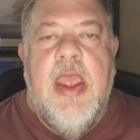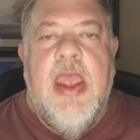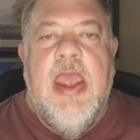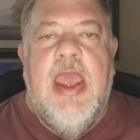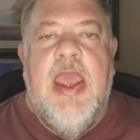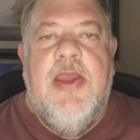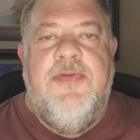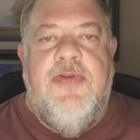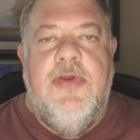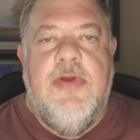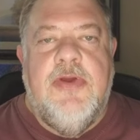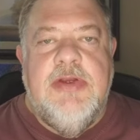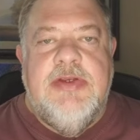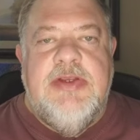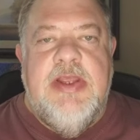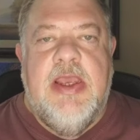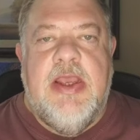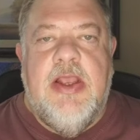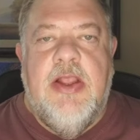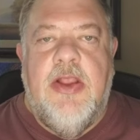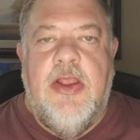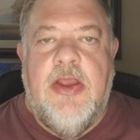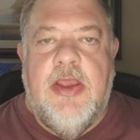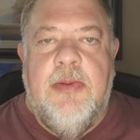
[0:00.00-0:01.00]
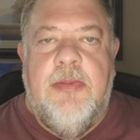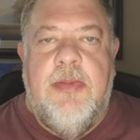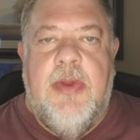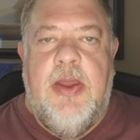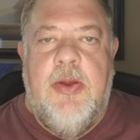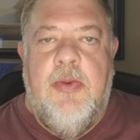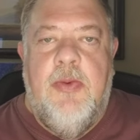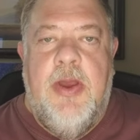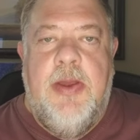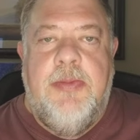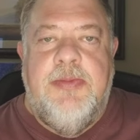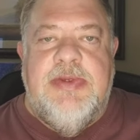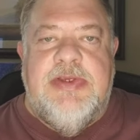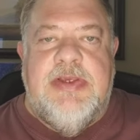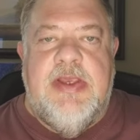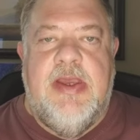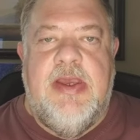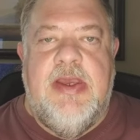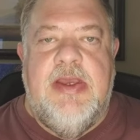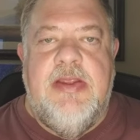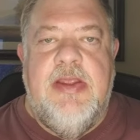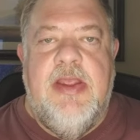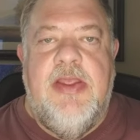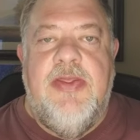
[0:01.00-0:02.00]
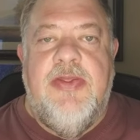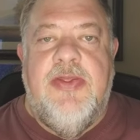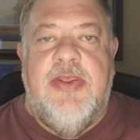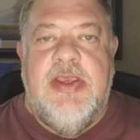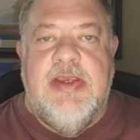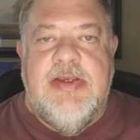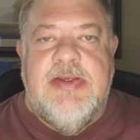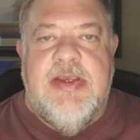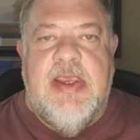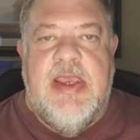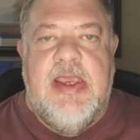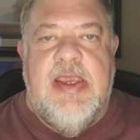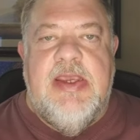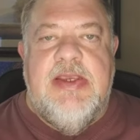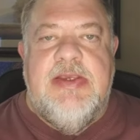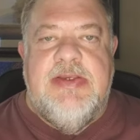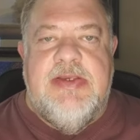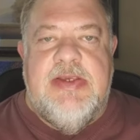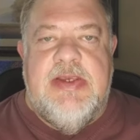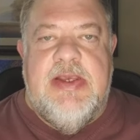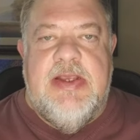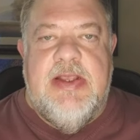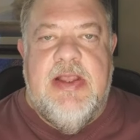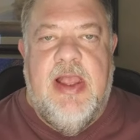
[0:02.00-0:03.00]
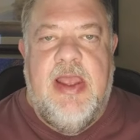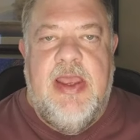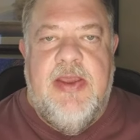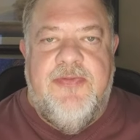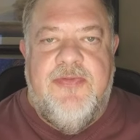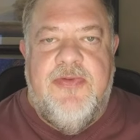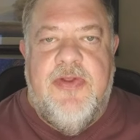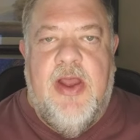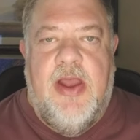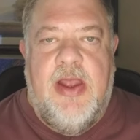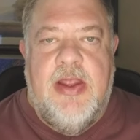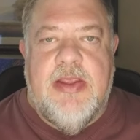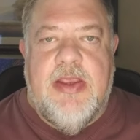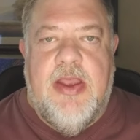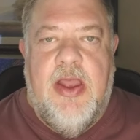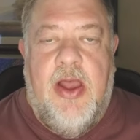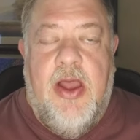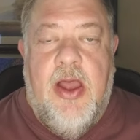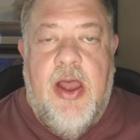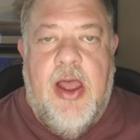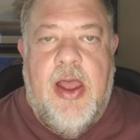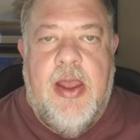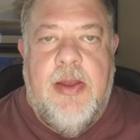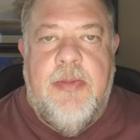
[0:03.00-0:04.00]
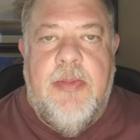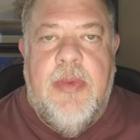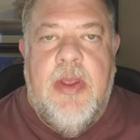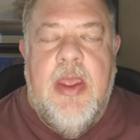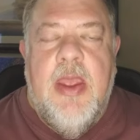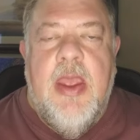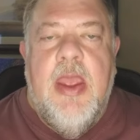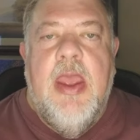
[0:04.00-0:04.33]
If you could take a look at my website, this a z life dot com,